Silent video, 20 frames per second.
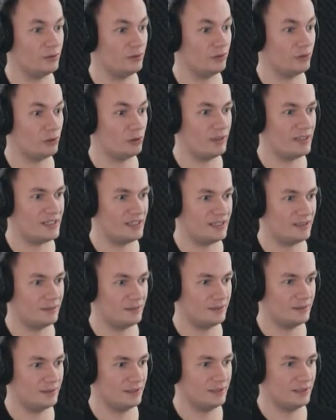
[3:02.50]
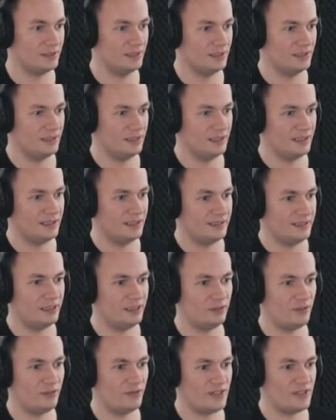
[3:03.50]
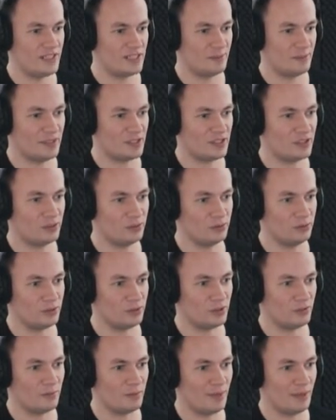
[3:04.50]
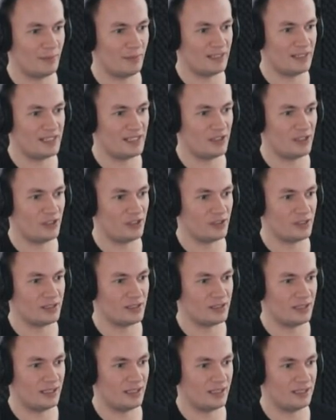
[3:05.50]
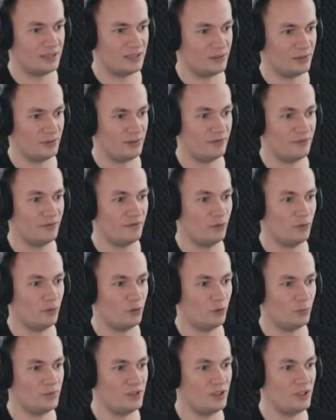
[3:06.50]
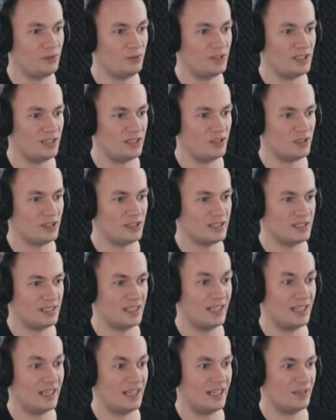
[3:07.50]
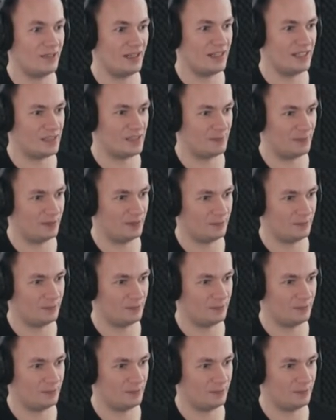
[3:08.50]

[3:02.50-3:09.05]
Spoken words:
crazy. Dad often visits my school to remind my teachers and to inform new teachers that I have asthma.